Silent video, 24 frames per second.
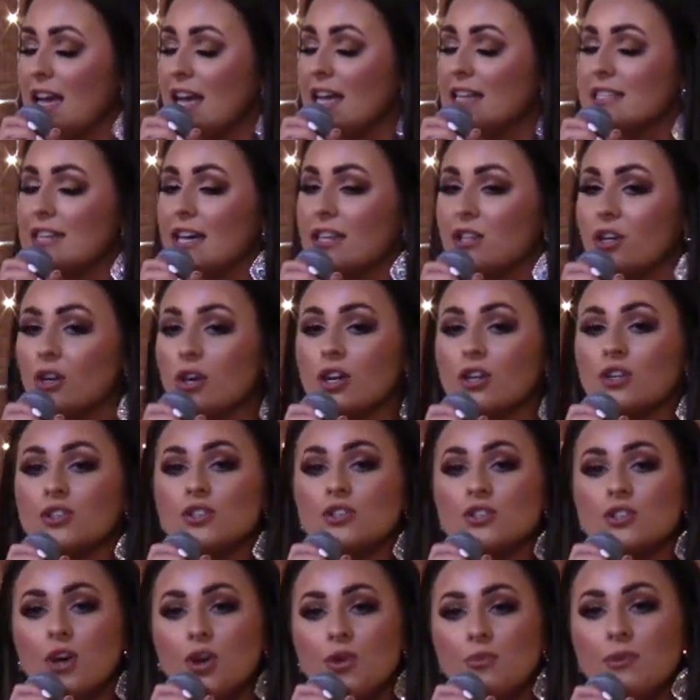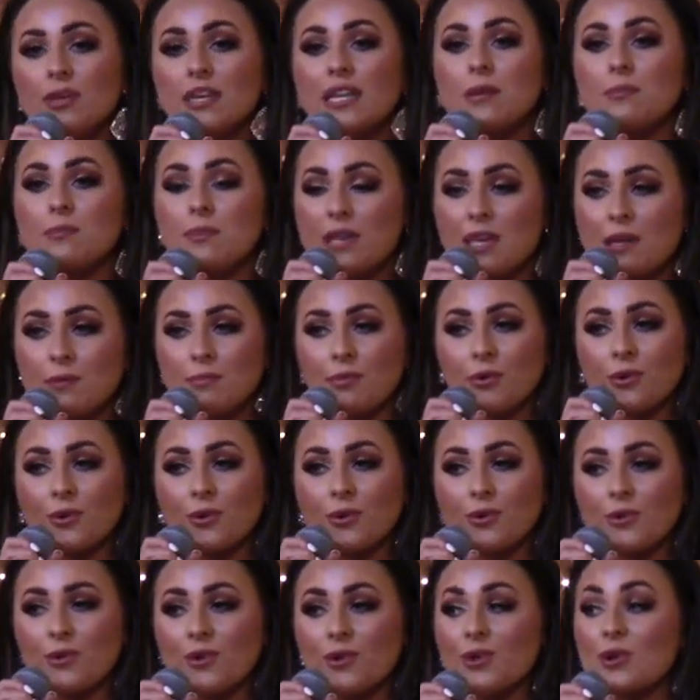is that there are so many
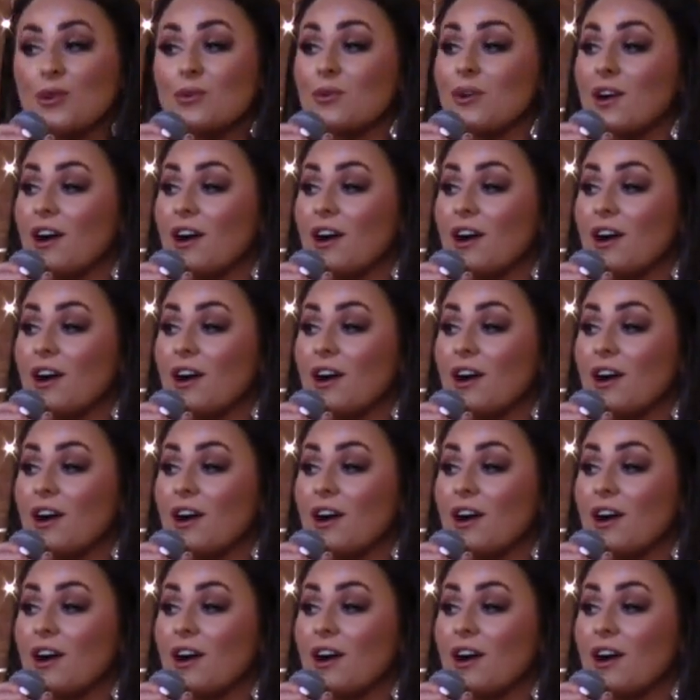people who are